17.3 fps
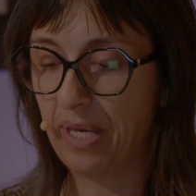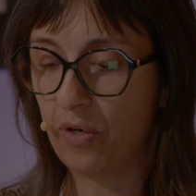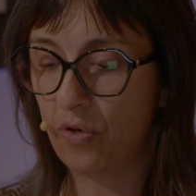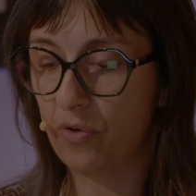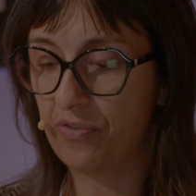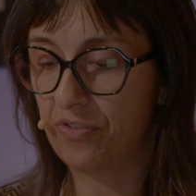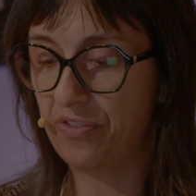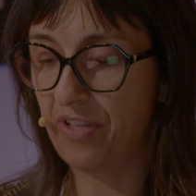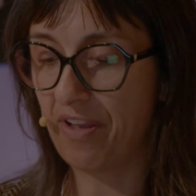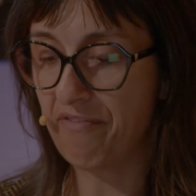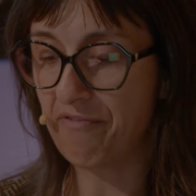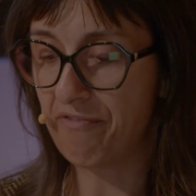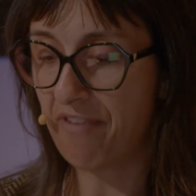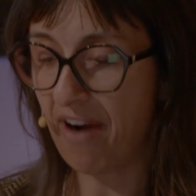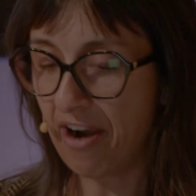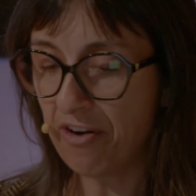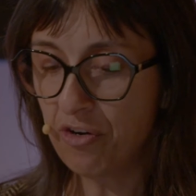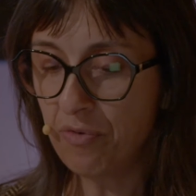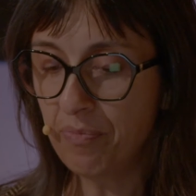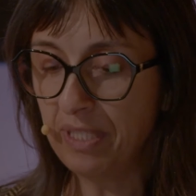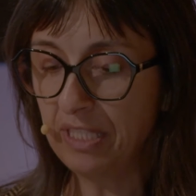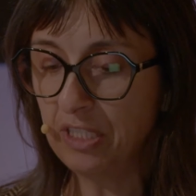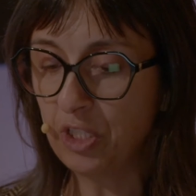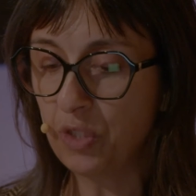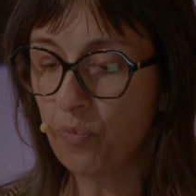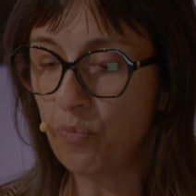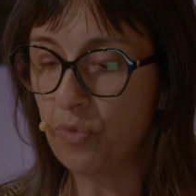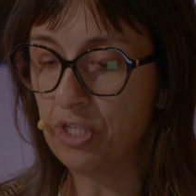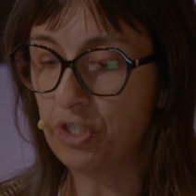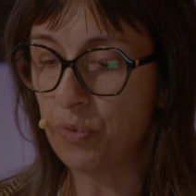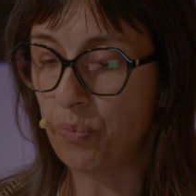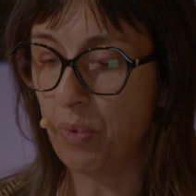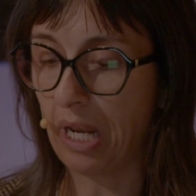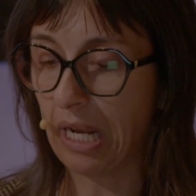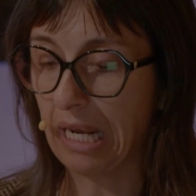because the environment in
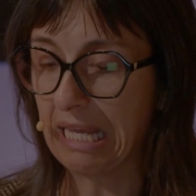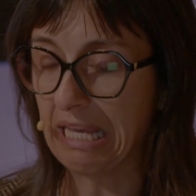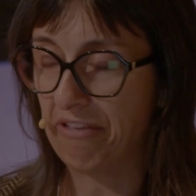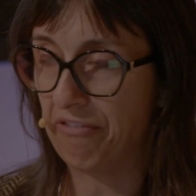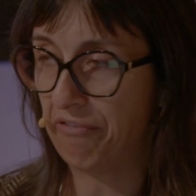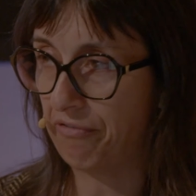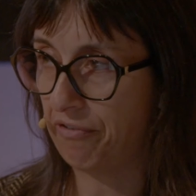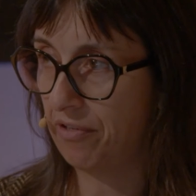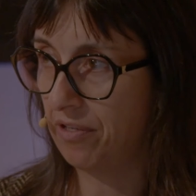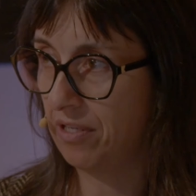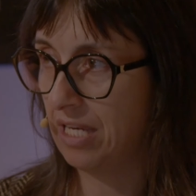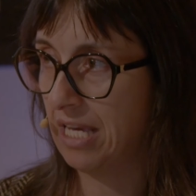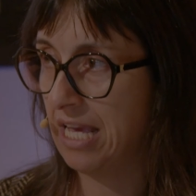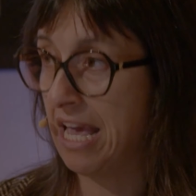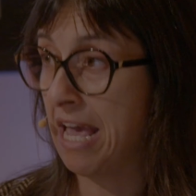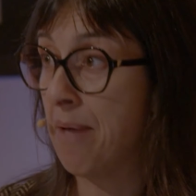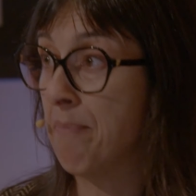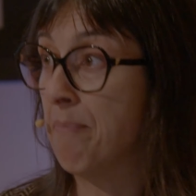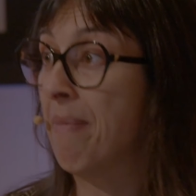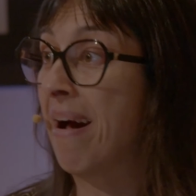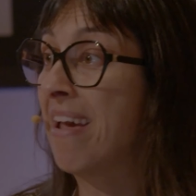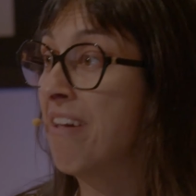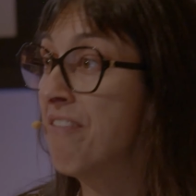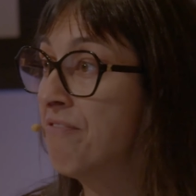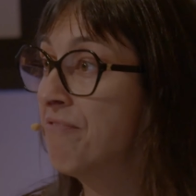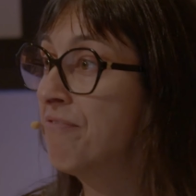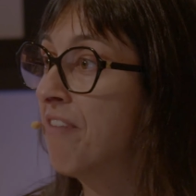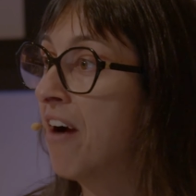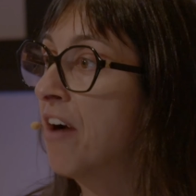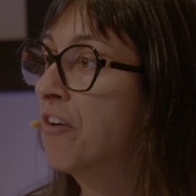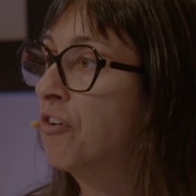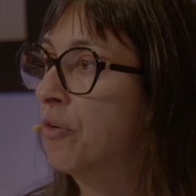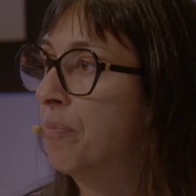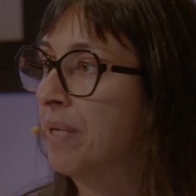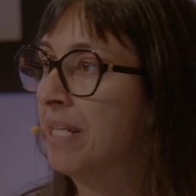which we live, and by
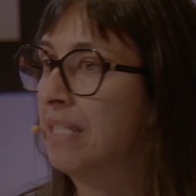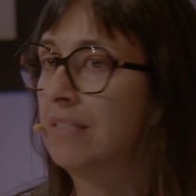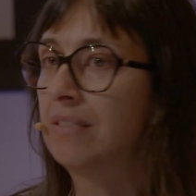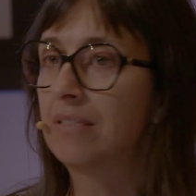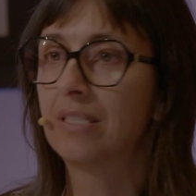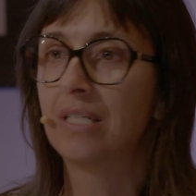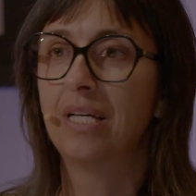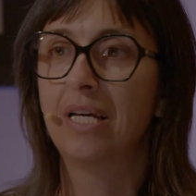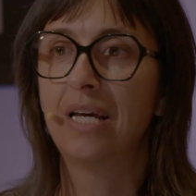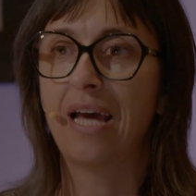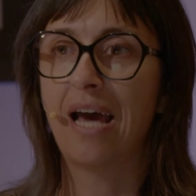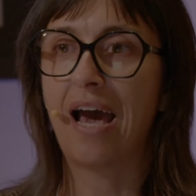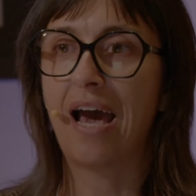environment,